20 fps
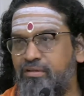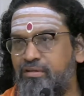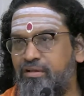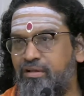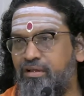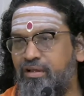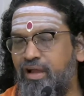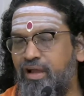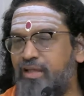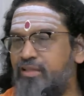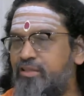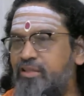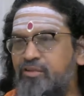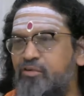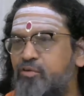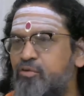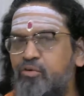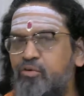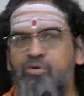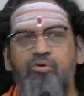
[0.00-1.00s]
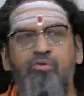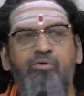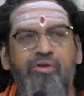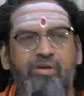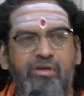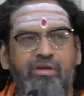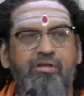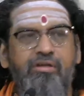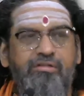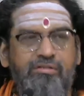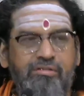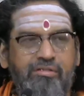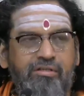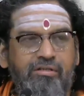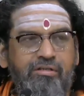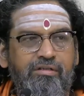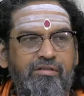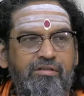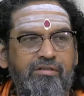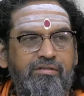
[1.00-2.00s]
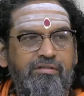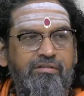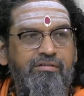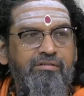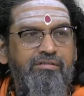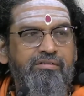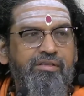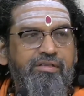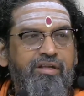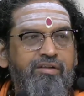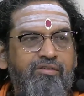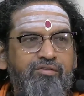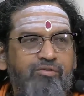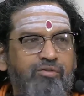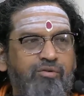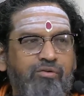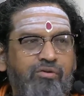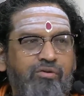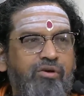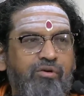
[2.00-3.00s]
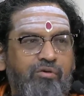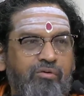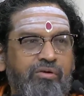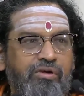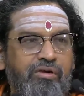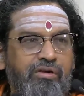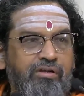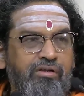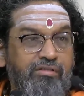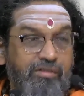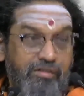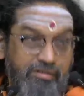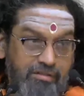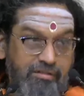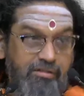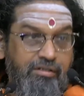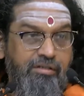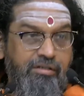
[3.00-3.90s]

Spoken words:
I think you don't know English. Saints should not know English, acha.